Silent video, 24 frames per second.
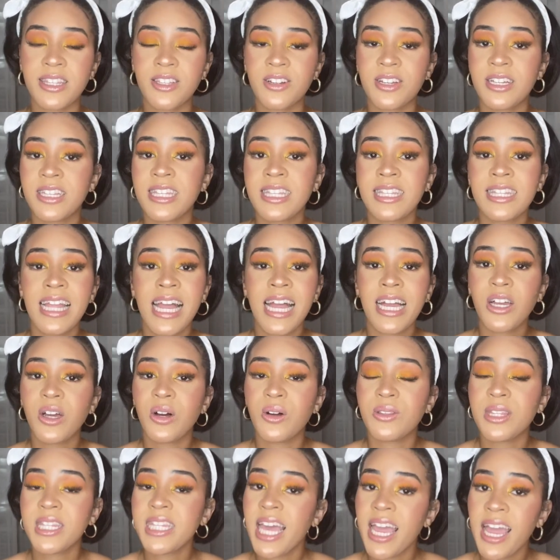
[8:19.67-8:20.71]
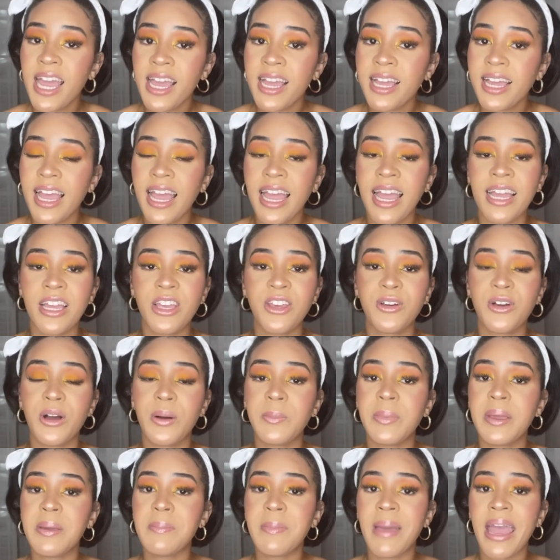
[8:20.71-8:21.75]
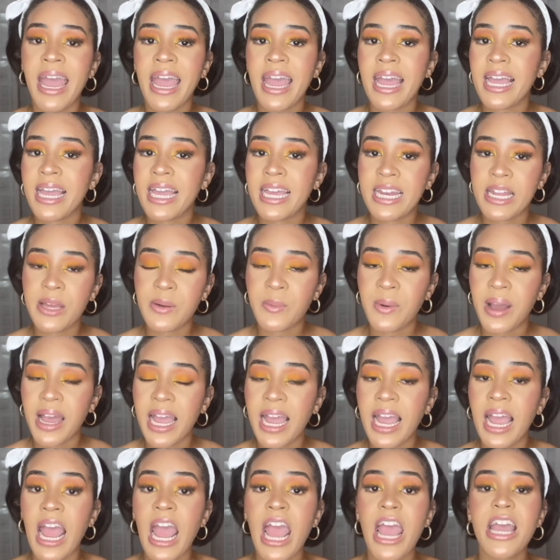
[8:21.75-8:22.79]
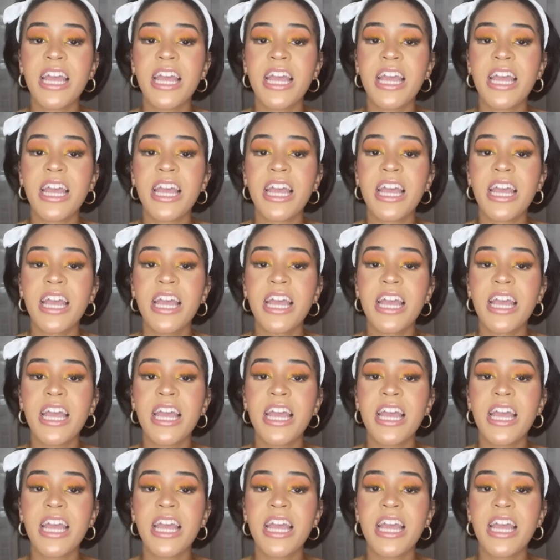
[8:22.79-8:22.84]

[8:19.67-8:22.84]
because it's not going to take and you're going to be mad anyway.